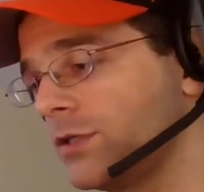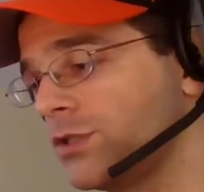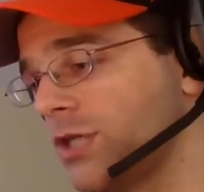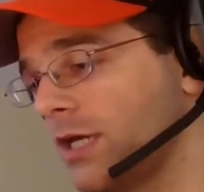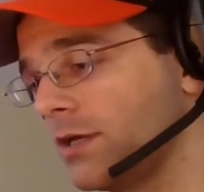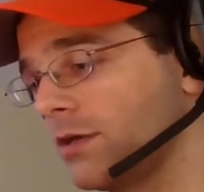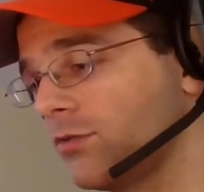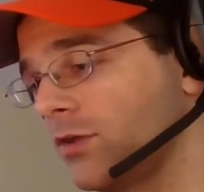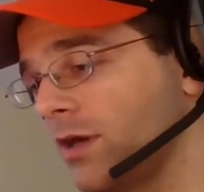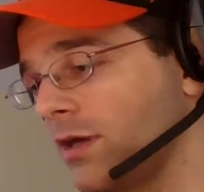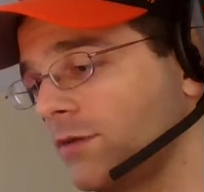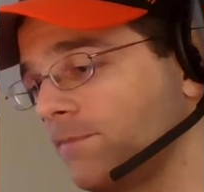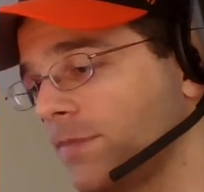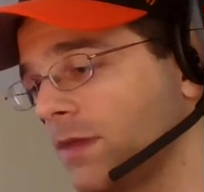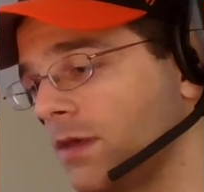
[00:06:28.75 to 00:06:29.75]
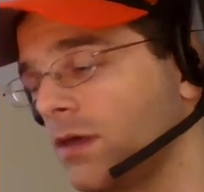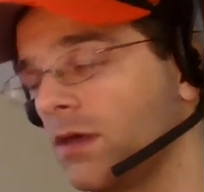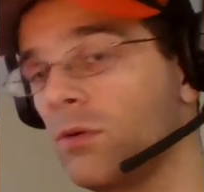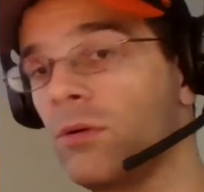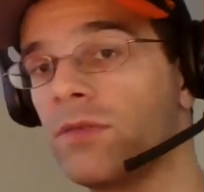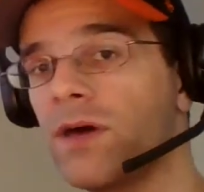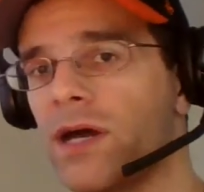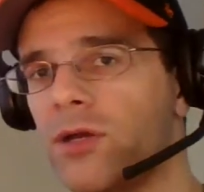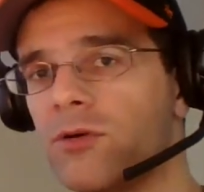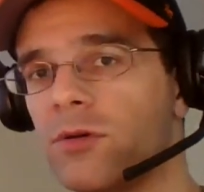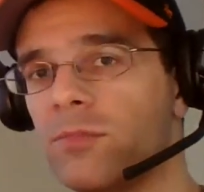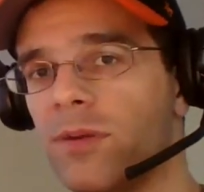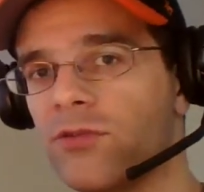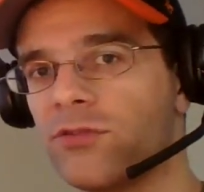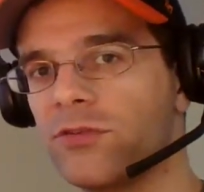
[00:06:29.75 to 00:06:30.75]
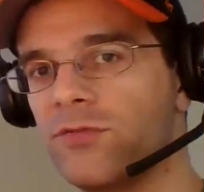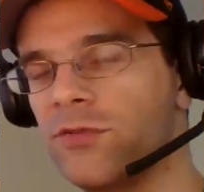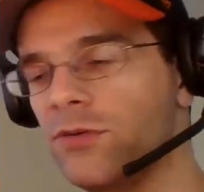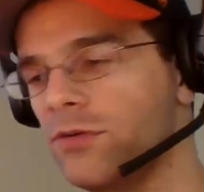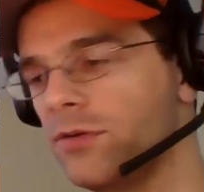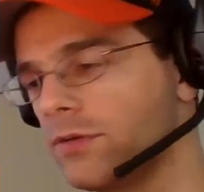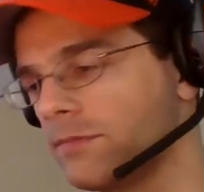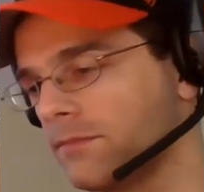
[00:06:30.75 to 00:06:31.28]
shaking his hand. We thought you were buzzard food.